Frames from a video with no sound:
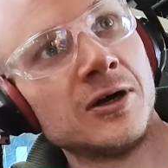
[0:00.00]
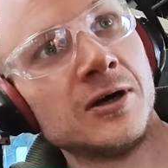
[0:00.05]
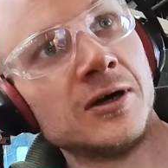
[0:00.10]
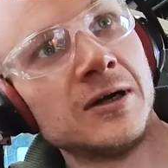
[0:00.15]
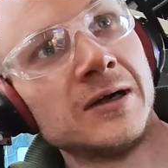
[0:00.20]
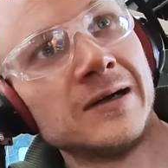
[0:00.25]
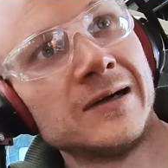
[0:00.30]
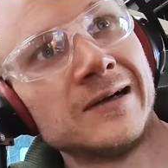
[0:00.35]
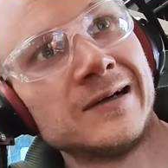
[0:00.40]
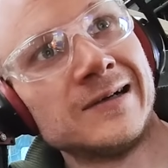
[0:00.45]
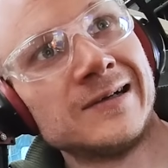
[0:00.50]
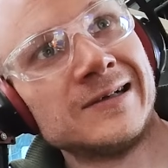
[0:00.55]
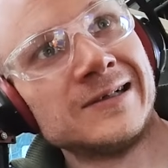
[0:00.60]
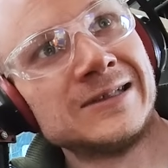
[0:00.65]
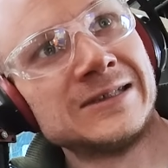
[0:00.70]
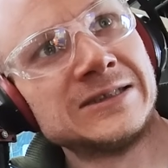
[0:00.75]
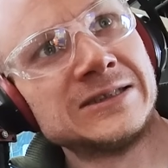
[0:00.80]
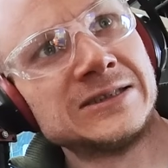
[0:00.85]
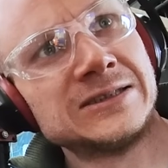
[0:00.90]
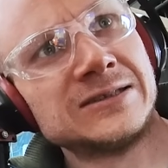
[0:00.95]

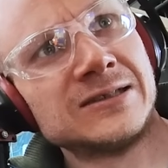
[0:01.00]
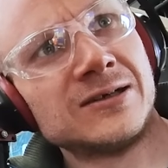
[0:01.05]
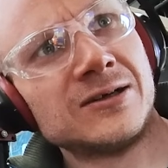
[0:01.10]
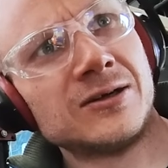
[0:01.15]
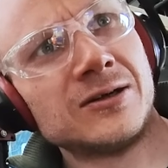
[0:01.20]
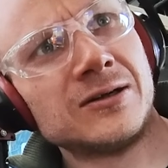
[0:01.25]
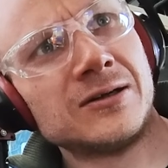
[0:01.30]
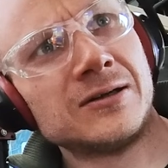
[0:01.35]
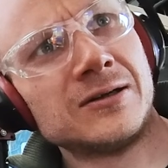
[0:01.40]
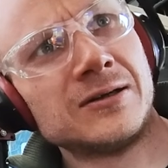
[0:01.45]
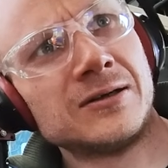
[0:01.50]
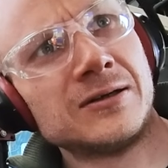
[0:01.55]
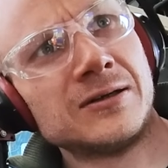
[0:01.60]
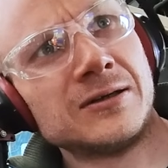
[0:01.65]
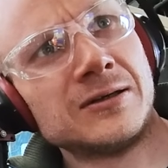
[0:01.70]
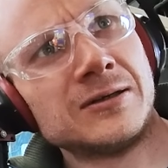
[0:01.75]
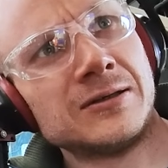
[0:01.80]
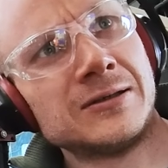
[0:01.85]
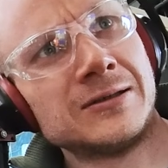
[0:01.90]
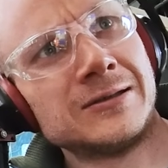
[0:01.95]

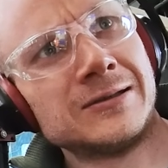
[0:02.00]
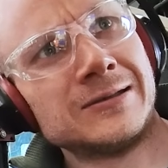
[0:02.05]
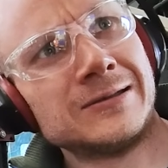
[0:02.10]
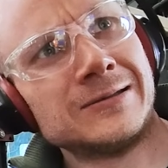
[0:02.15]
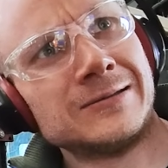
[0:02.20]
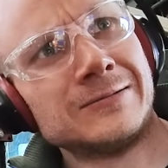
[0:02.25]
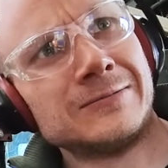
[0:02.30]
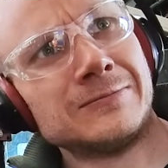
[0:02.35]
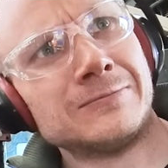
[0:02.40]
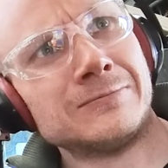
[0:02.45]
[no speech]